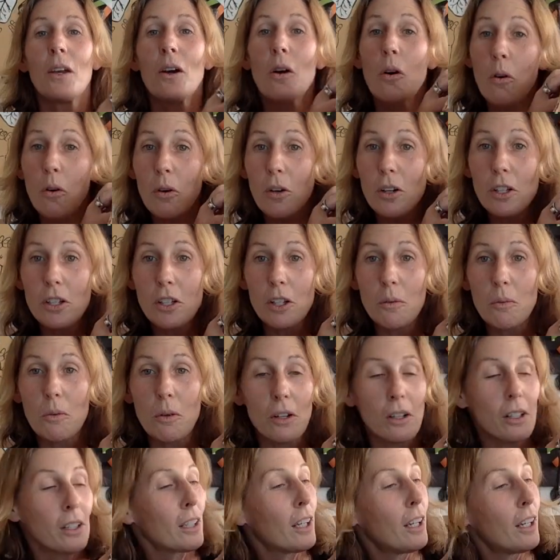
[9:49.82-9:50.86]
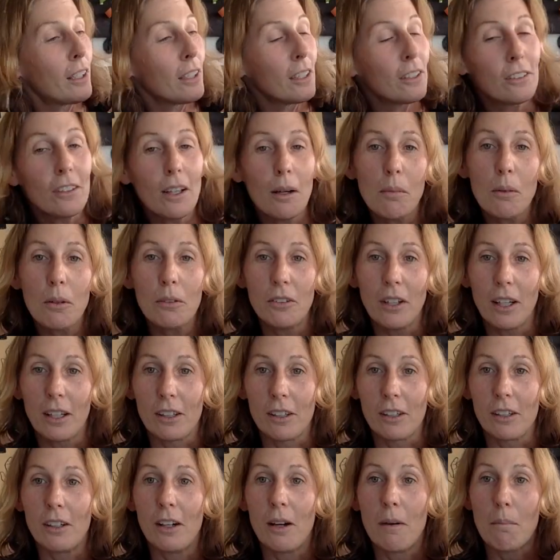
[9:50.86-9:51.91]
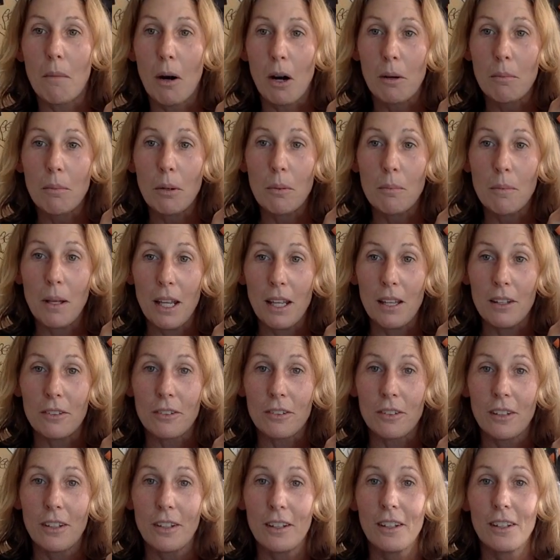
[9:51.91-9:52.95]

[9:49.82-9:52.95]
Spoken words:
Or you can work on a double-decker marble maze.